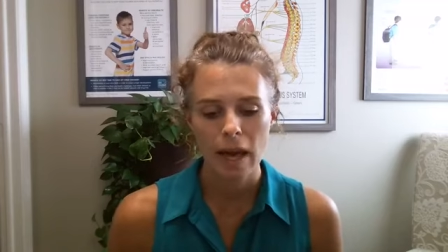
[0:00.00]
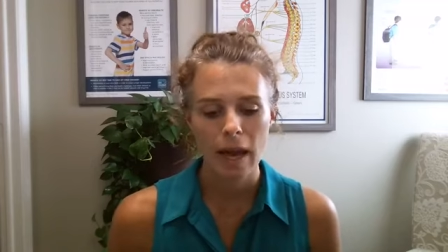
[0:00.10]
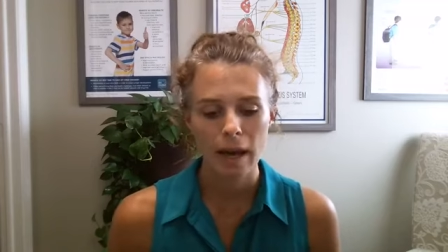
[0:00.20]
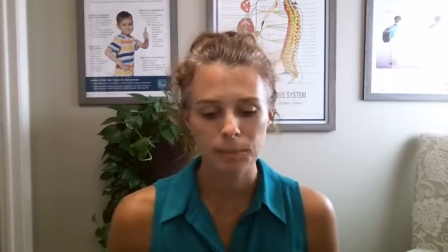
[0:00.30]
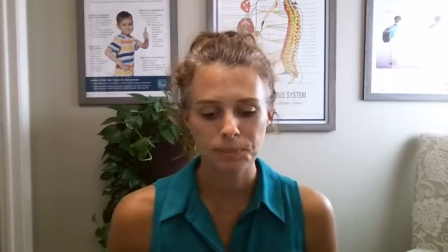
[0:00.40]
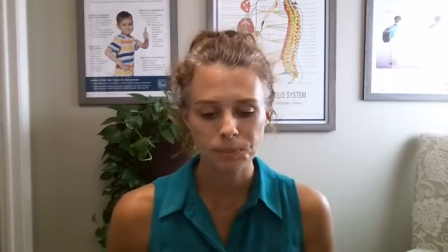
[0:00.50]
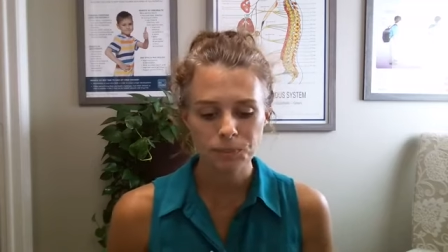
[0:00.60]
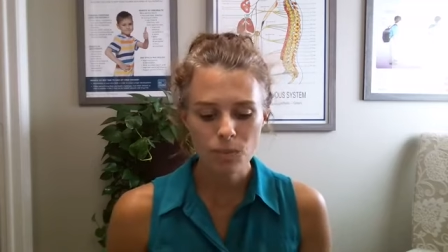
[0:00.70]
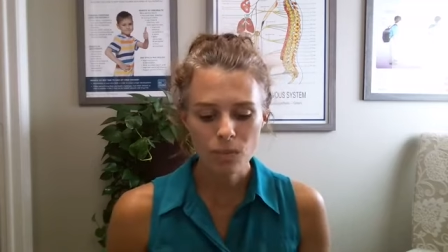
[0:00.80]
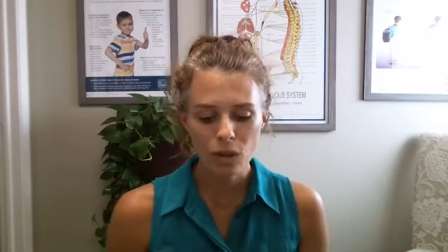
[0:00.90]
And
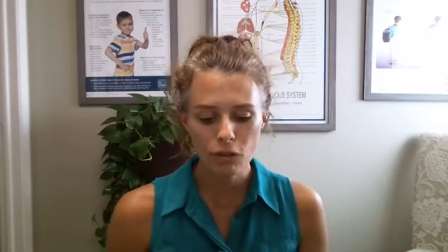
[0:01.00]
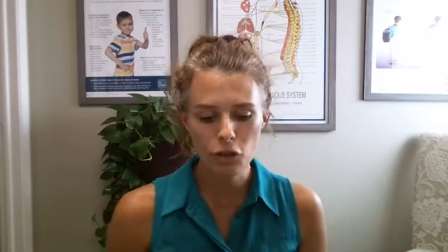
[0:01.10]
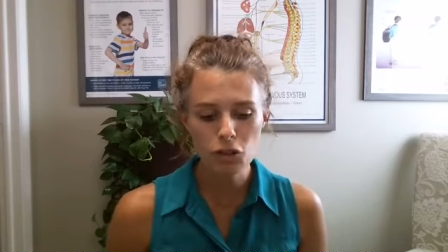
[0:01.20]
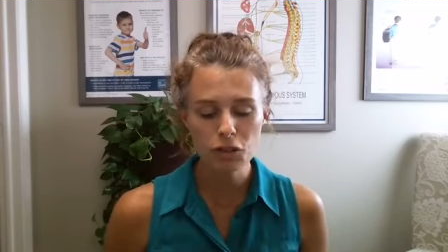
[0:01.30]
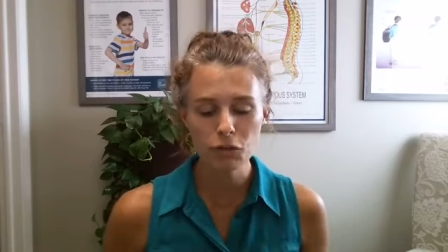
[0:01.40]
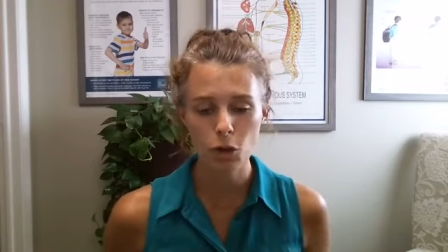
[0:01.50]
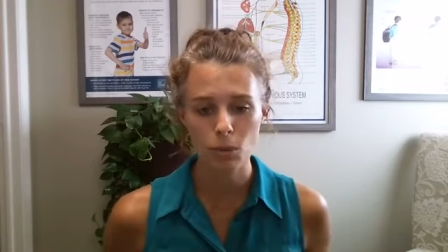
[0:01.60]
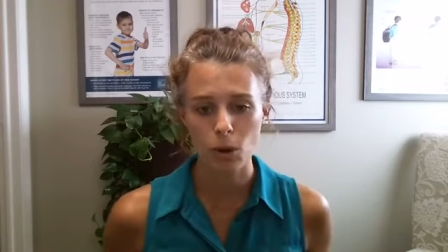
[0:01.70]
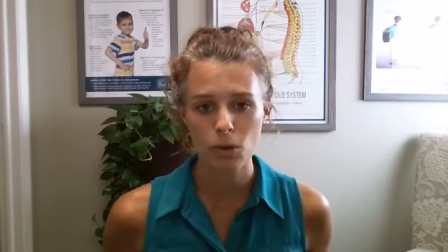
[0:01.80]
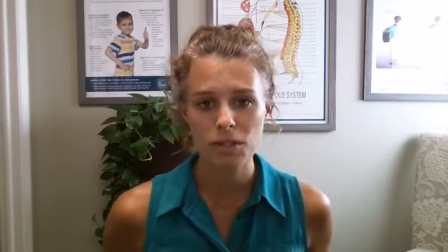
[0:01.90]
first and
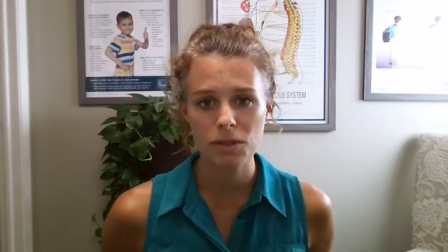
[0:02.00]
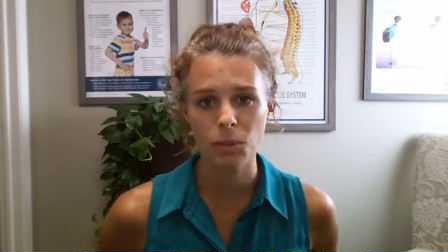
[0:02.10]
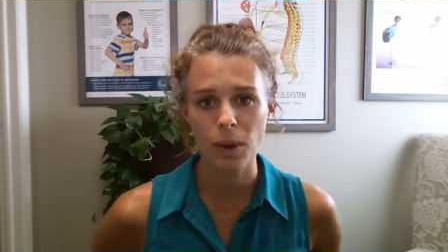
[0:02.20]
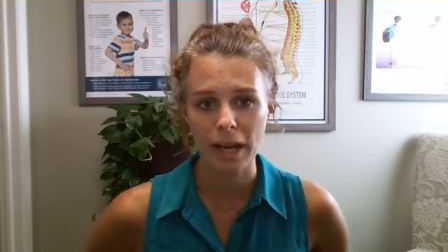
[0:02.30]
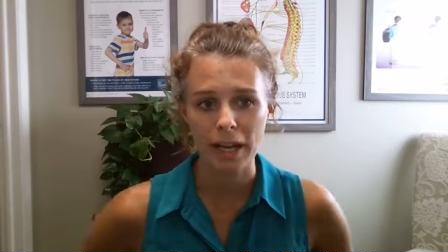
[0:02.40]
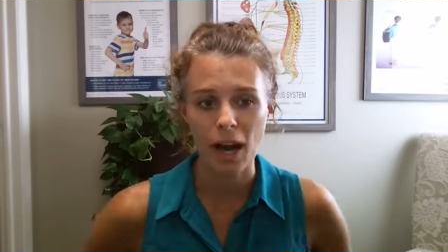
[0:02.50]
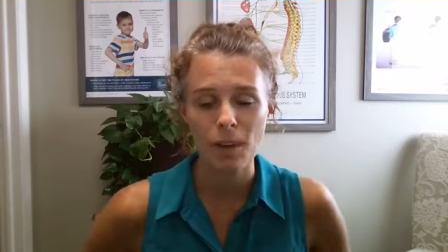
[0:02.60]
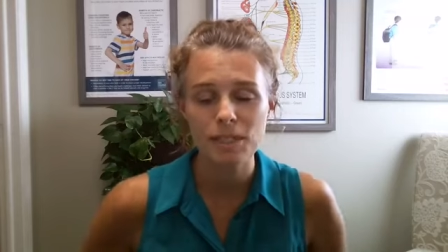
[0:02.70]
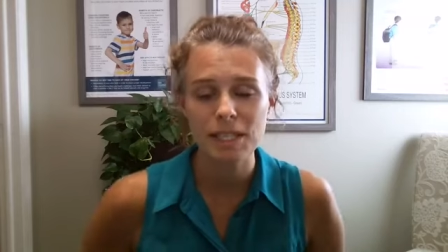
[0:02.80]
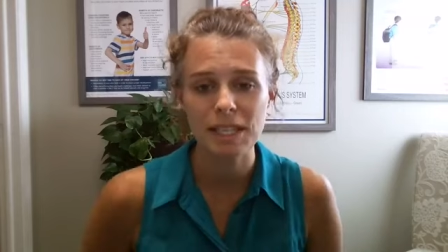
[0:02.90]
foremost, when it
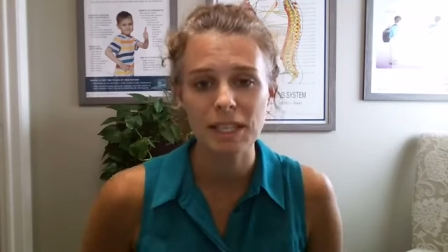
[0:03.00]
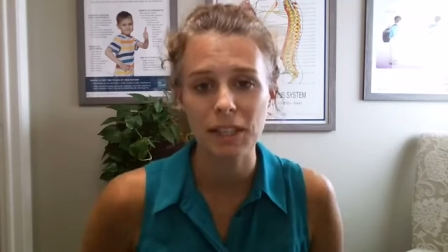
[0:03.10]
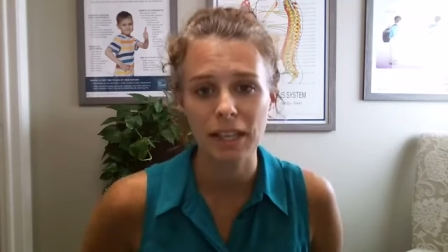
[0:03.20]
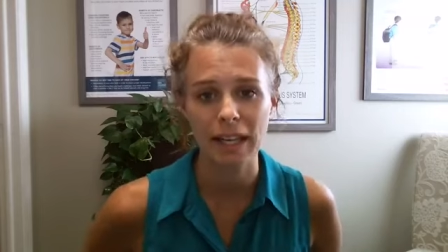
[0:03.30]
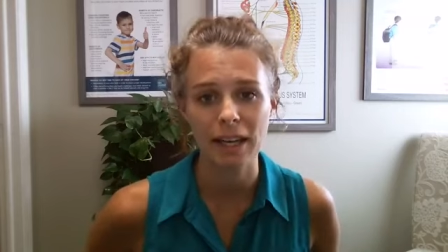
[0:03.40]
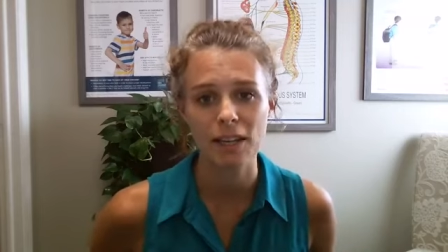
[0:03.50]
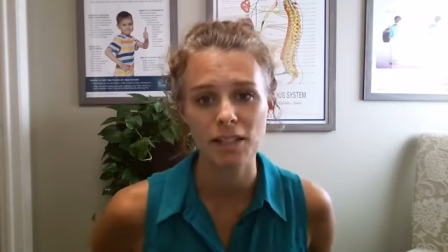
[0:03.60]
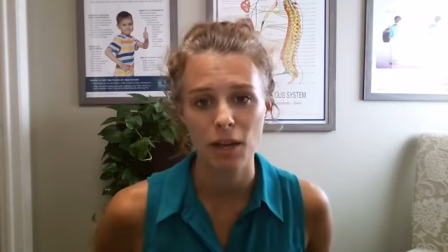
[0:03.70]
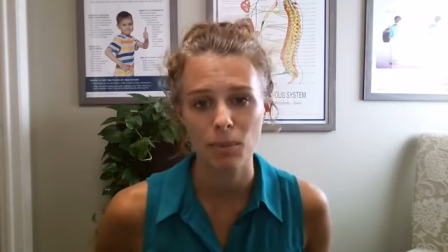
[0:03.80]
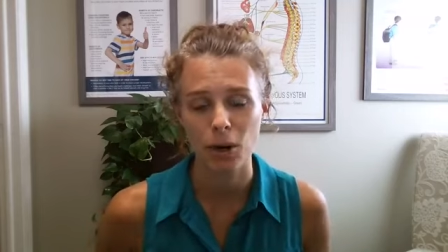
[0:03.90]
comes to healing a
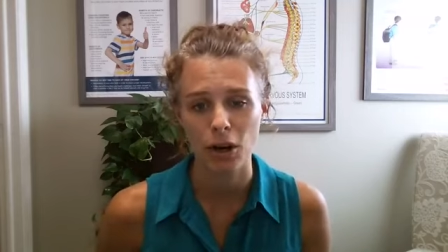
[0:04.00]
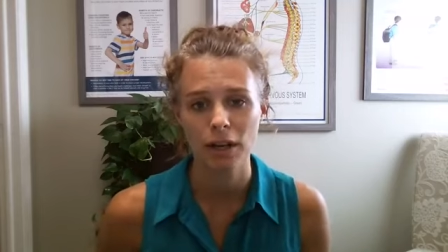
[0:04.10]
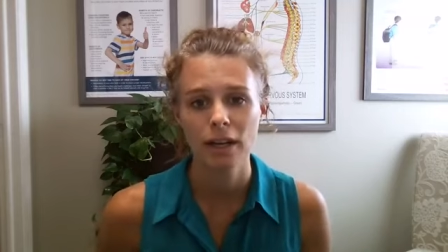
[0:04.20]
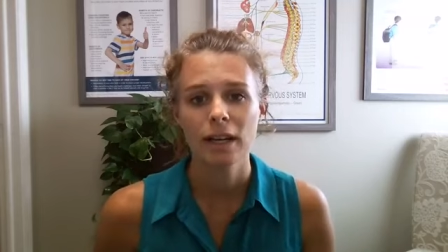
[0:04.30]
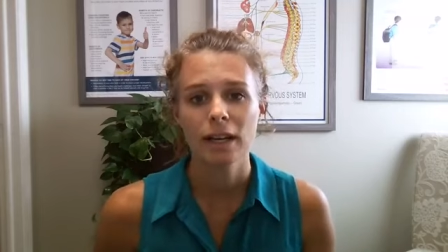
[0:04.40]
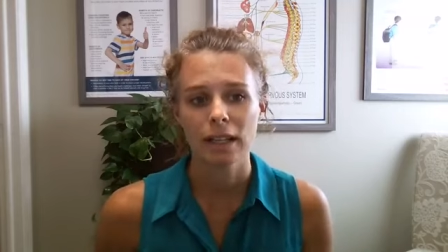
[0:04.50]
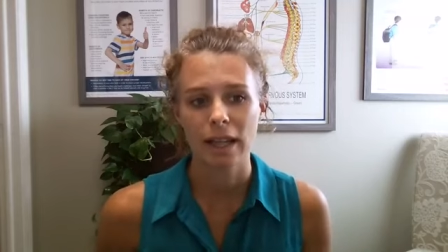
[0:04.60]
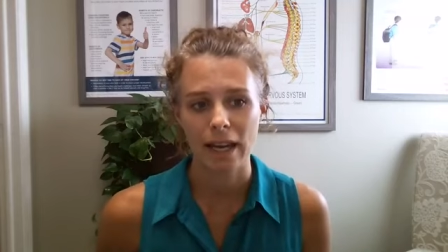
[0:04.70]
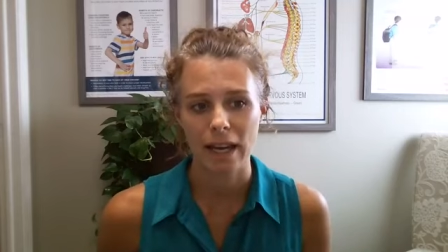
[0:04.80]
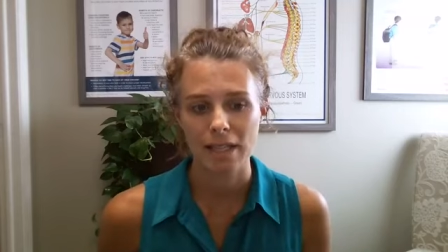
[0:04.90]
sunburn,
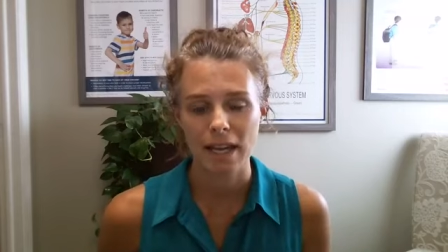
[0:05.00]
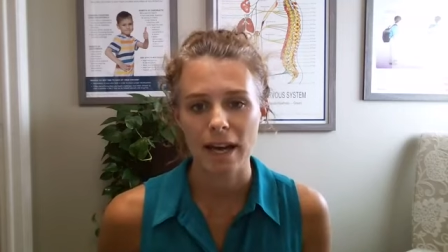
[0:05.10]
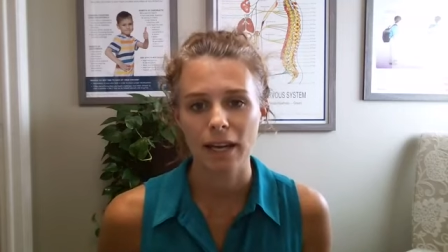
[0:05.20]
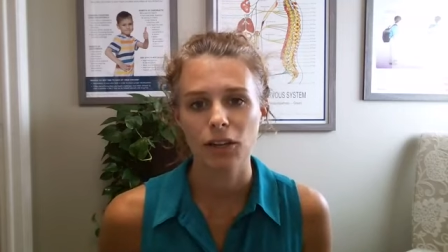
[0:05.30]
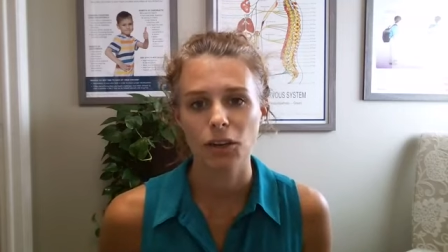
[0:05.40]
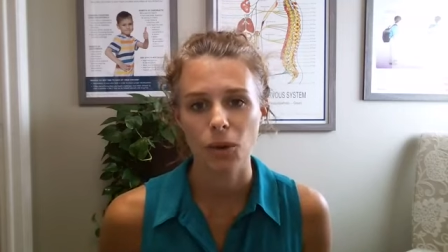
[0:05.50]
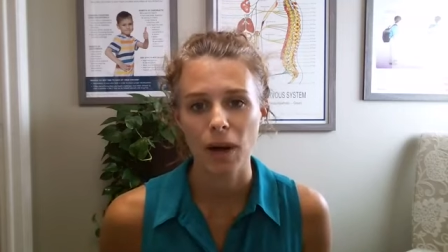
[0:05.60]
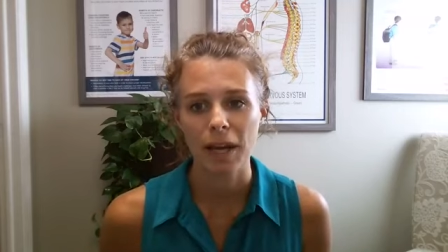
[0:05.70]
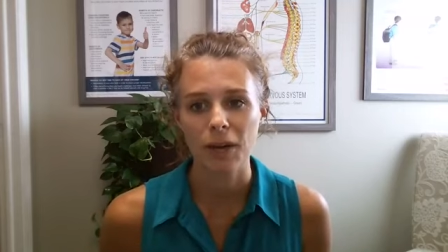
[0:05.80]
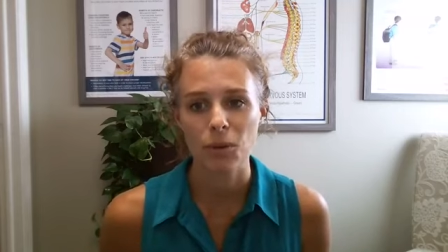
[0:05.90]
like I said, go
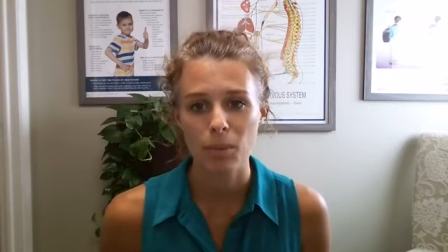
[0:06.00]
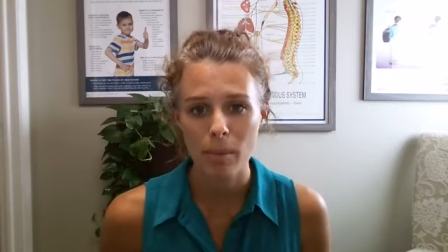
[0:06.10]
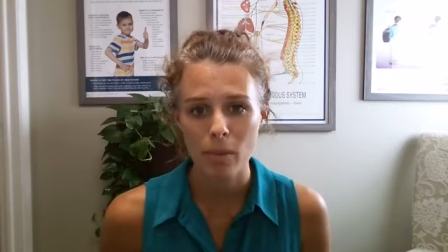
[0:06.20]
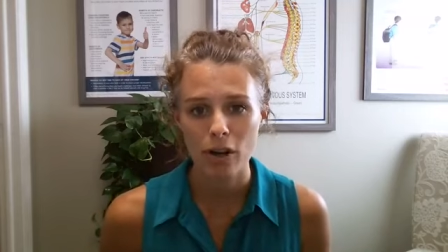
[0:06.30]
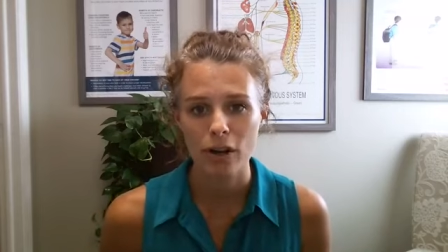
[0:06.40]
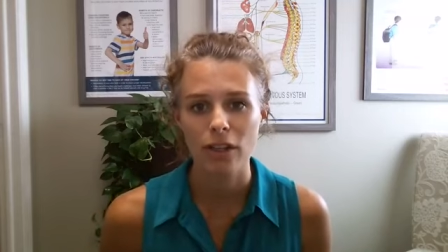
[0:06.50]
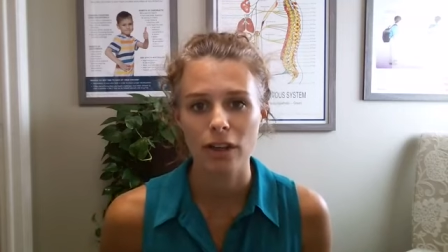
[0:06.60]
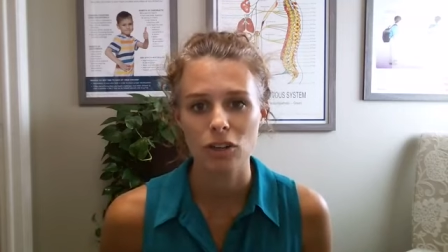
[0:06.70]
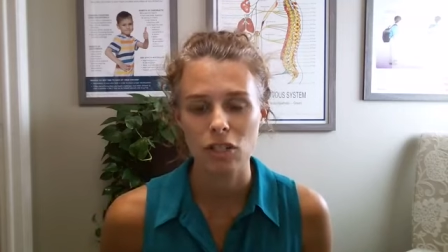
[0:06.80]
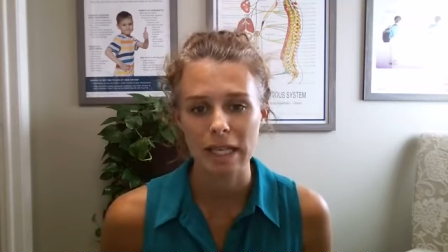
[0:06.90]
ahead and remember that
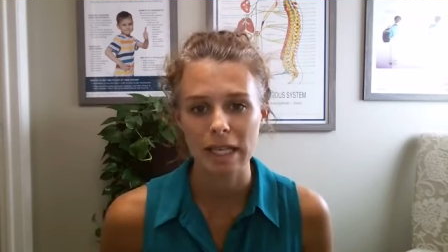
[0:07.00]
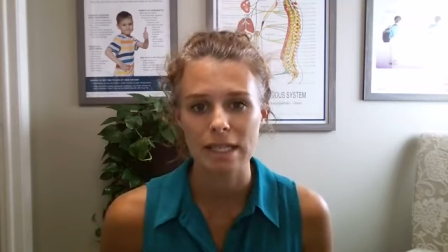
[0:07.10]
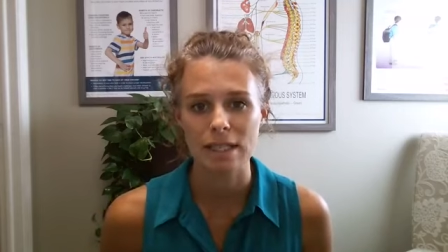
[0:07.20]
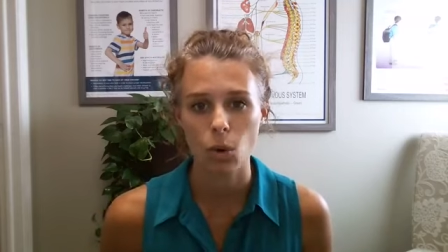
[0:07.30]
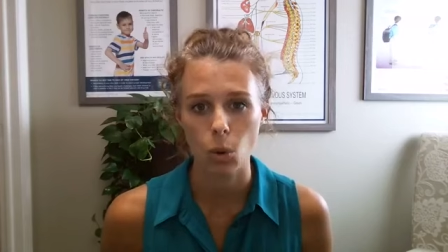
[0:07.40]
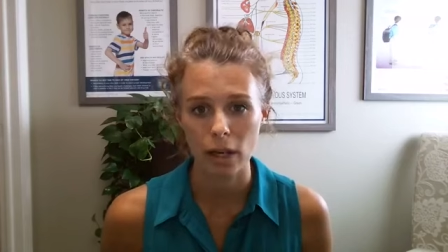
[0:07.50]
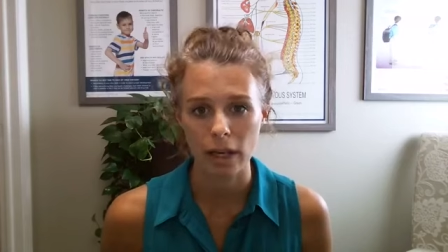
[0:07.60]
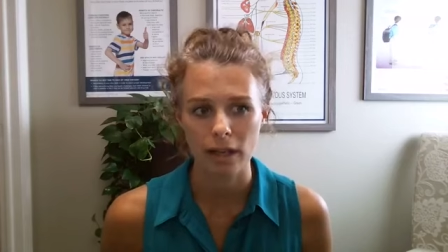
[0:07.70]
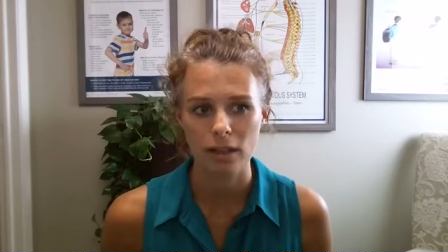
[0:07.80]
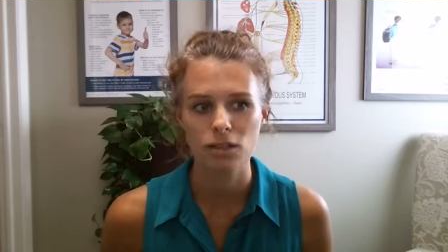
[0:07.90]
your skin is an organ.